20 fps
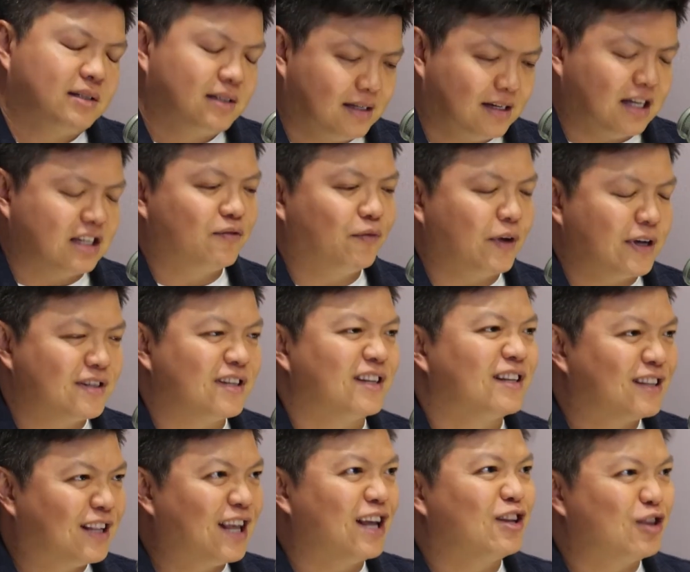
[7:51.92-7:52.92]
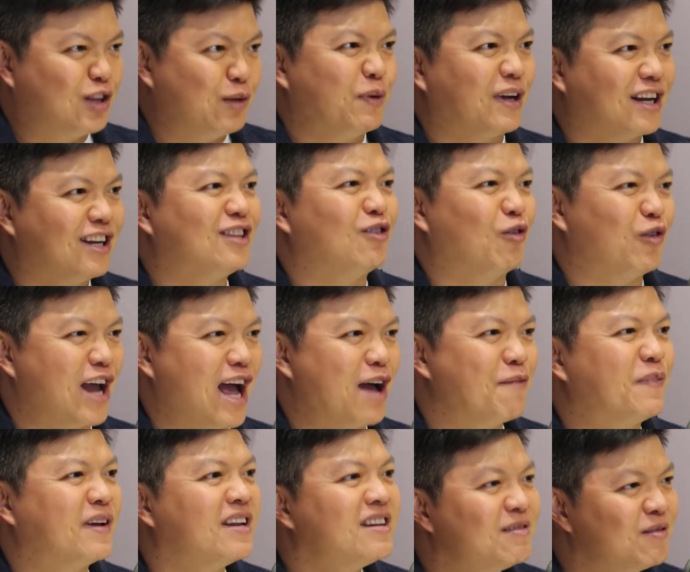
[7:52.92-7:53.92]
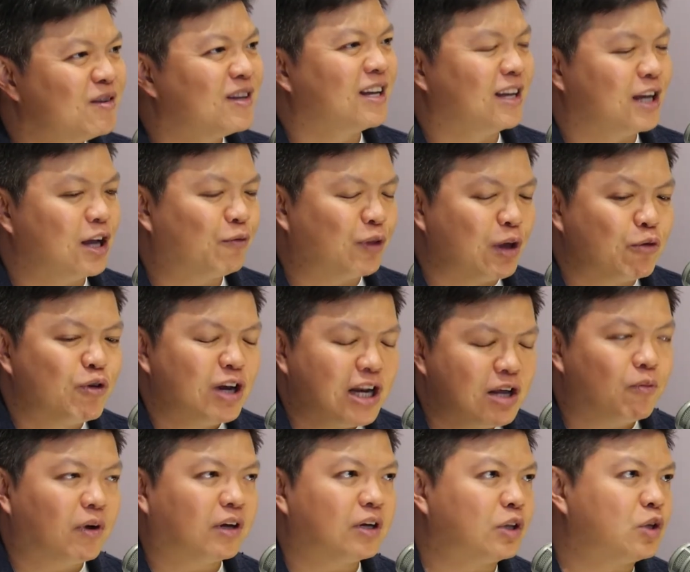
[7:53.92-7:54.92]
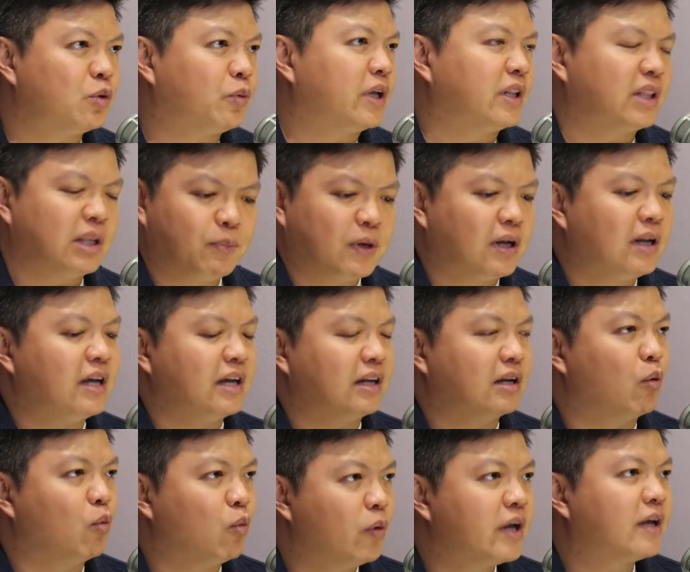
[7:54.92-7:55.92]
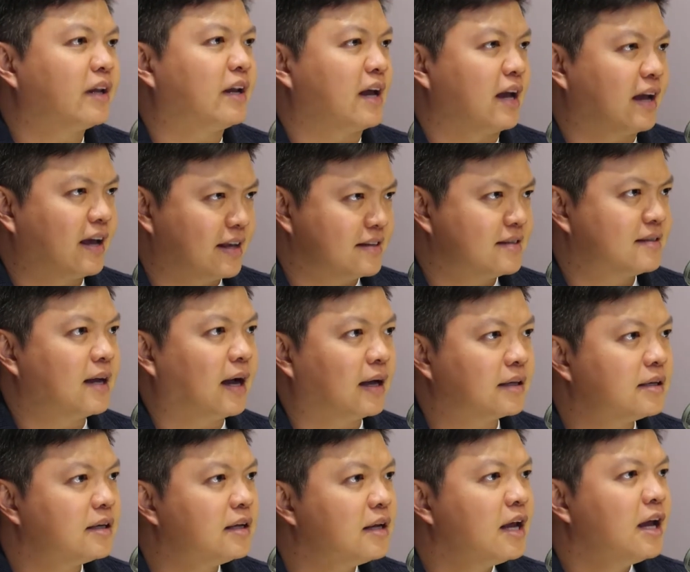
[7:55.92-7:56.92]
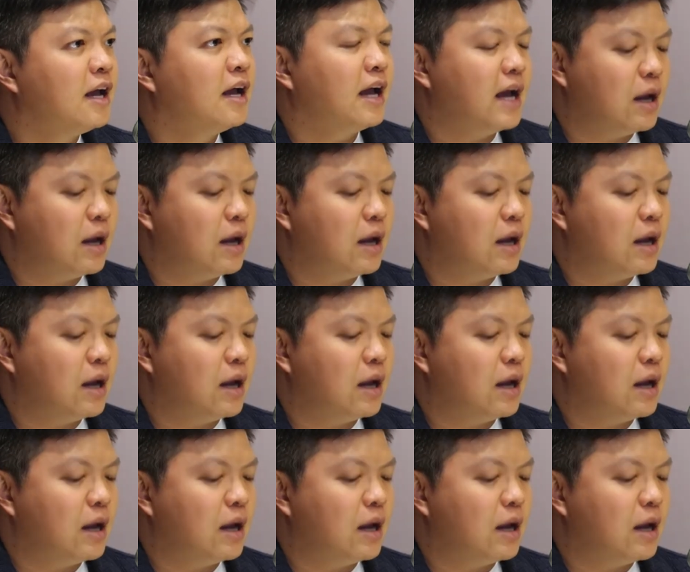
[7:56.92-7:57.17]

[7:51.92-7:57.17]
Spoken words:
Let's face it, that typically don't happen. If they really want to do it, typically in a week, they can get started.